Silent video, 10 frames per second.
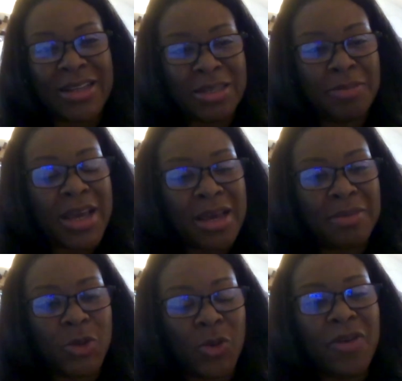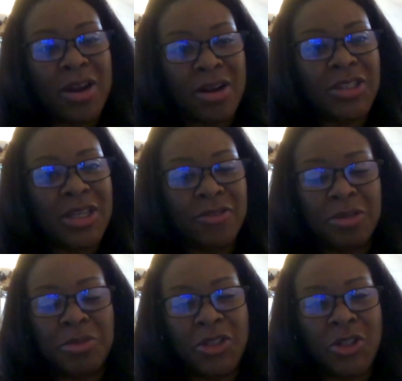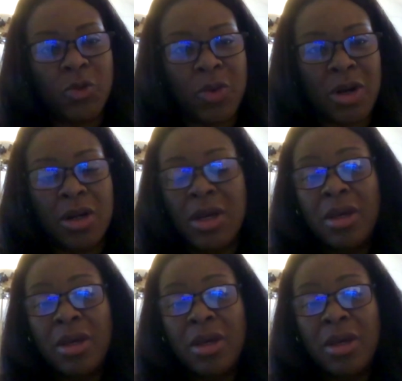And sometimes we find ourselves in a position where